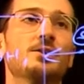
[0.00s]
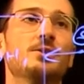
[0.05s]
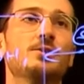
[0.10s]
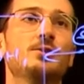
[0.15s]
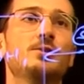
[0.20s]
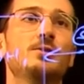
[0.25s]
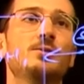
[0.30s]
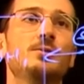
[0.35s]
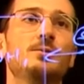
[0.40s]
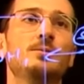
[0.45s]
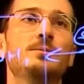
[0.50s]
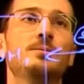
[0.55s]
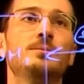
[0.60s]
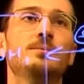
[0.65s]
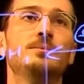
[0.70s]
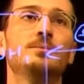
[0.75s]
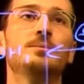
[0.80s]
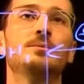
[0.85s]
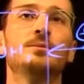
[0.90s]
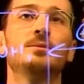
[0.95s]
2.
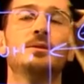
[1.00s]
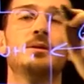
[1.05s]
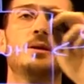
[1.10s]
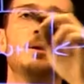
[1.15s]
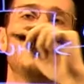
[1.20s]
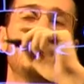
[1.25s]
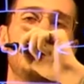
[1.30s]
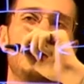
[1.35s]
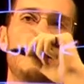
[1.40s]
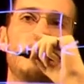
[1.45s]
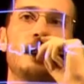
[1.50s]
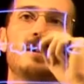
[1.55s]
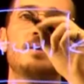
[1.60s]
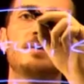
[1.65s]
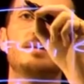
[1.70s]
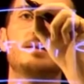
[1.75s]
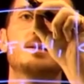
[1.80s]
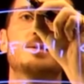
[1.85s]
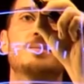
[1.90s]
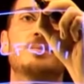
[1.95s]
And
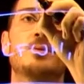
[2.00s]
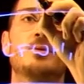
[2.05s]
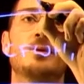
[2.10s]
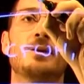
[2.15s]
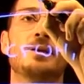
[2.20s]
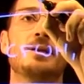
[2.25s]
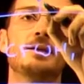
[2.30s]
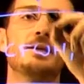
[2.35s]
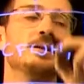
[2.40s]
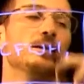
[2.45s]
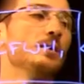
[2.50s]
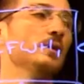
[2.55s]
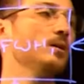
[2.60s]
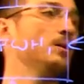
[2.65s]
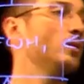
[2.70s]
this point here